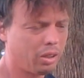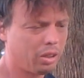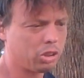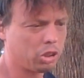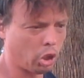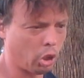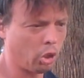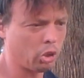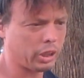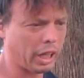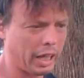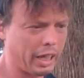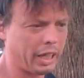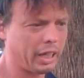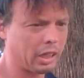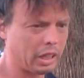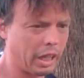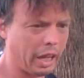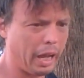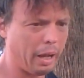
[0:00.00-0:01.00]
Sioux's got
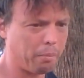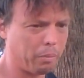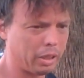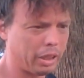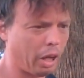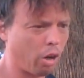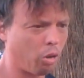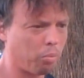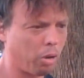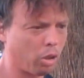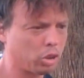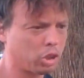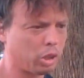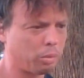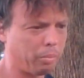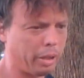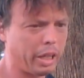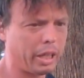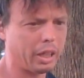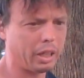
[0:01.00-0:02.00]
into that, but they were mostly
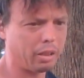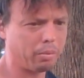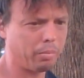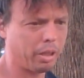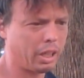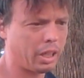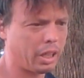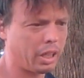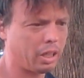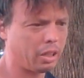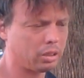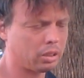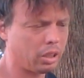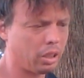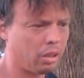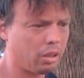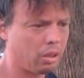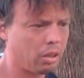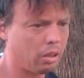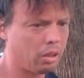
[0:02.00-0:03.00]
meat eaters.
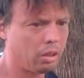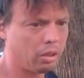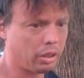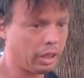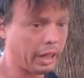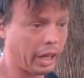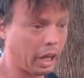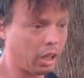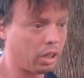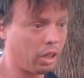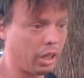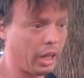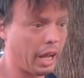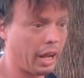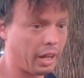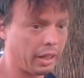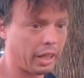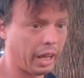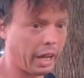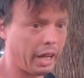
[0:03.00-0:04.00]
They got good at
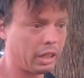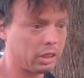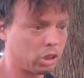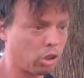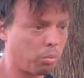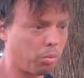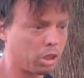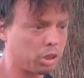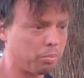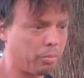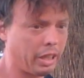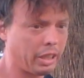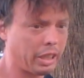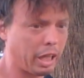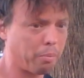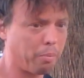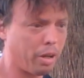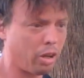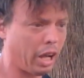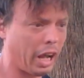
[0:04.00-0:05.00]
it. They ate so much meat they
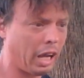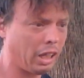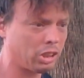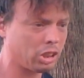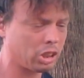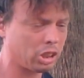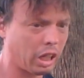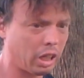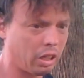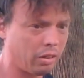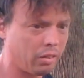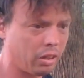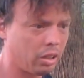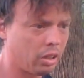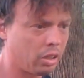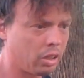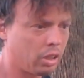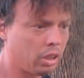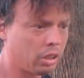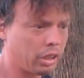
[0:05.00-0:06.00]
built houses out of it.
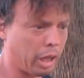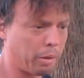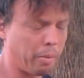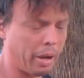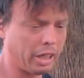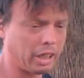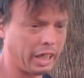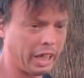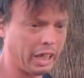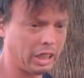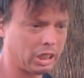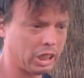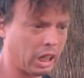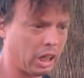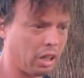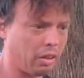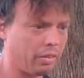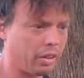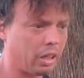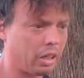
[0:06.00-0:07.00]
They made tents out
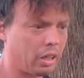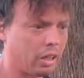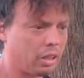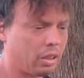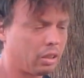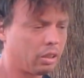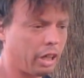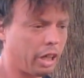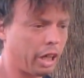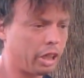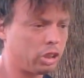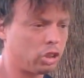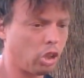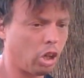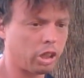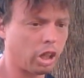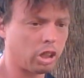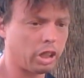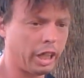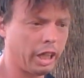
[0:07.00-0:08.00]
of it and
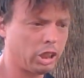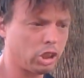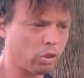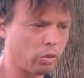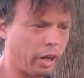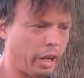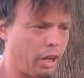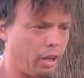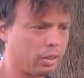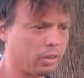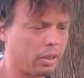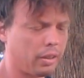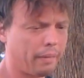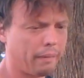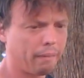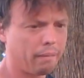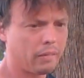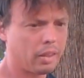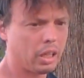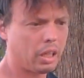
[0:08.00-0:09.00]
drug their tents around
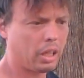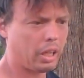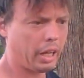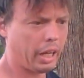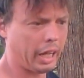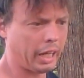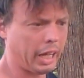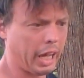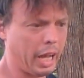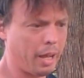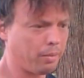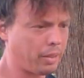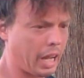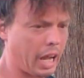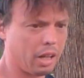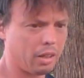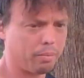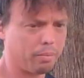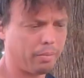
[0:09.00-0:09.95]
and camped out.